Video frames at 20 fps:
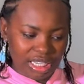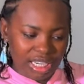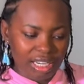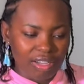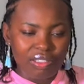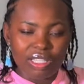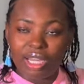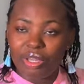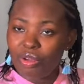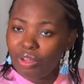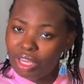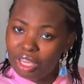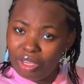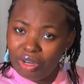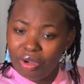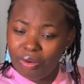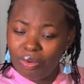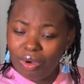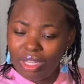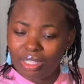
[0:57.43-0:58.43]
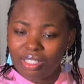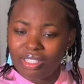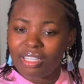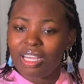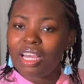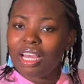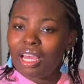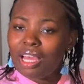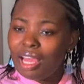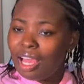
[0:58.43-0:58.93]
And I was like, okay, you know what,
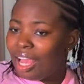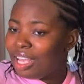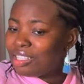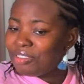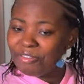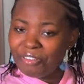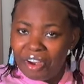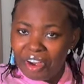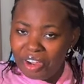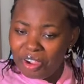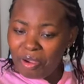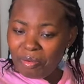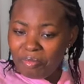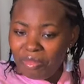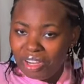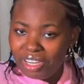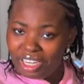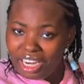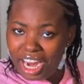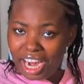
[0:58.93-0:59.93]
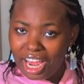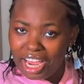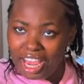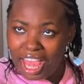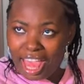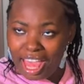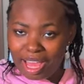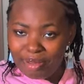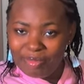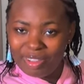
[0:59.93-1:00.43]
as a fairy godmother that I
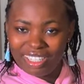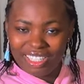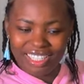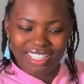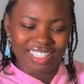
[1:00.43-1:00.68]
am,